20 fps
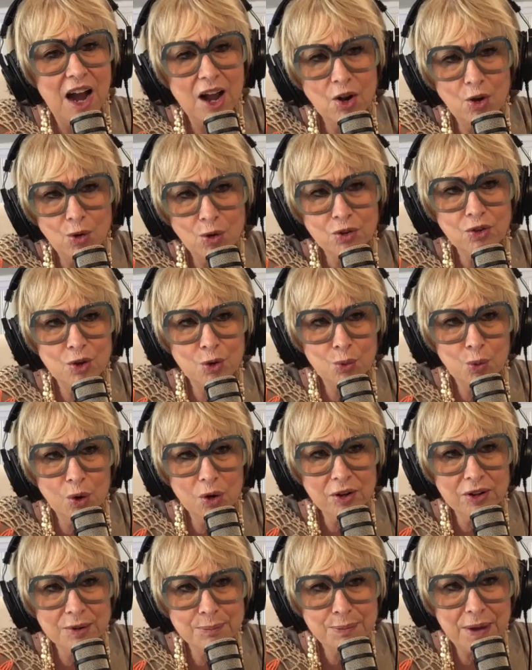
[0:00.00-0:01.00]
I also
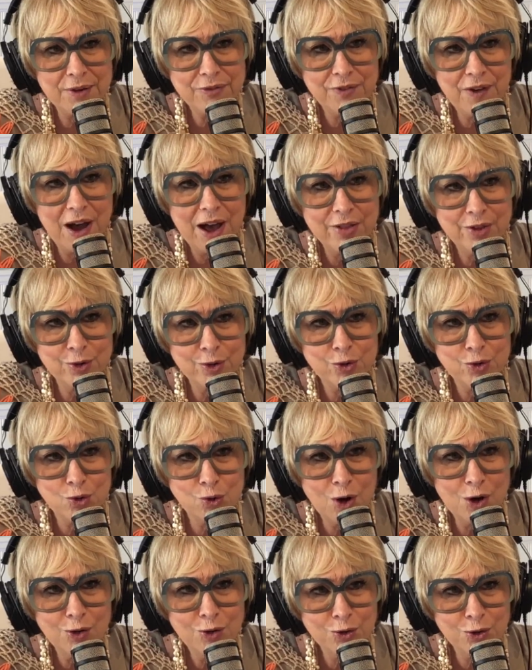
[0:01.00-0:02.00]
worked at my father's
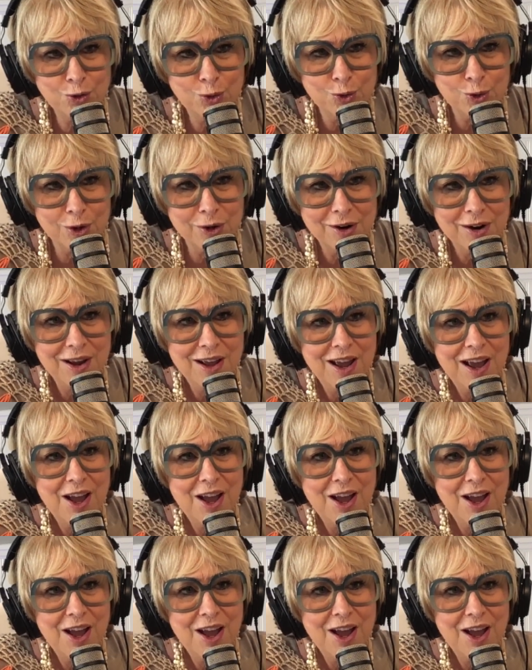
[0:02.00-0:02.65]
drugstore,